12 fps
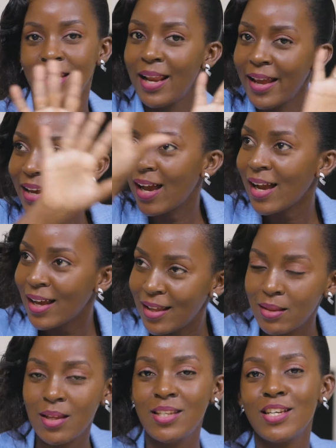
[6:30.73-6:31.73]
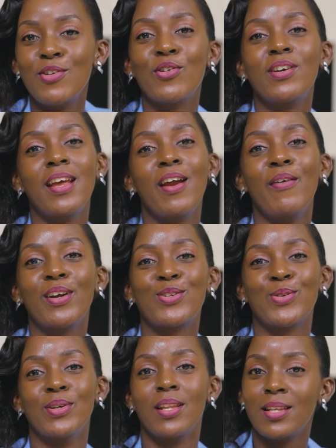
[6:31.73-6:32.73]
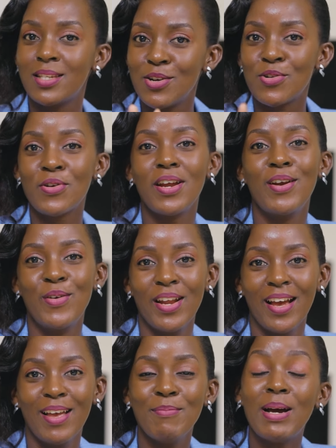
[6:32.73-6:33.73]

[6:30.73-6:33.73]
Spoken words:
Like, the general direction, the general area.